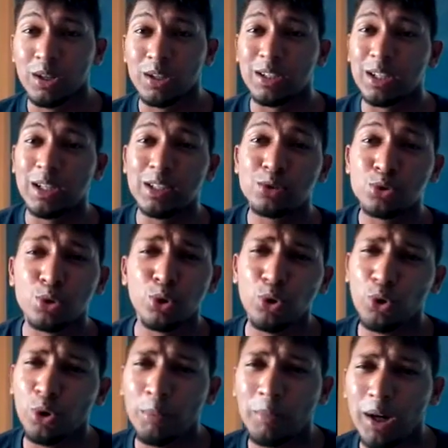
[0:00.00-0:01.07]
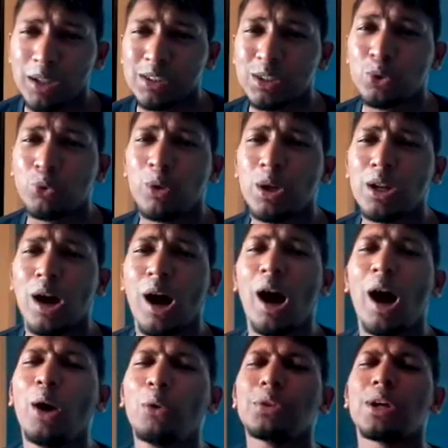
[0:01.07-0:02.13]
they get so low marks and you wonder
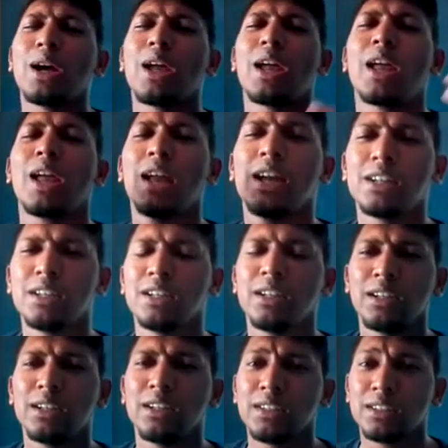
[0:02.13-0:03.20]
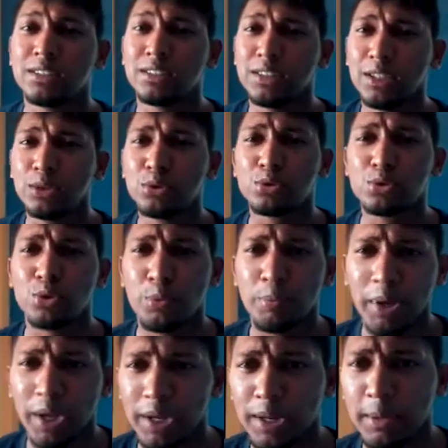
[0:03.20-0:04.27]
how the hell did they do so
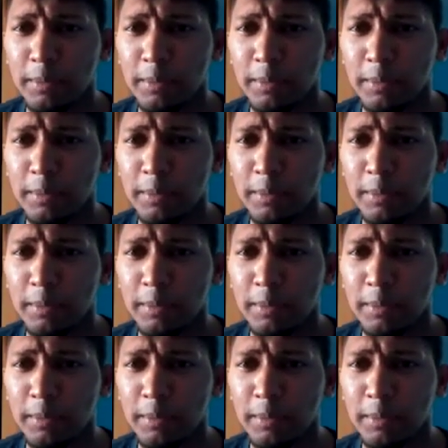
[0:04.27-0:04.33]
bad.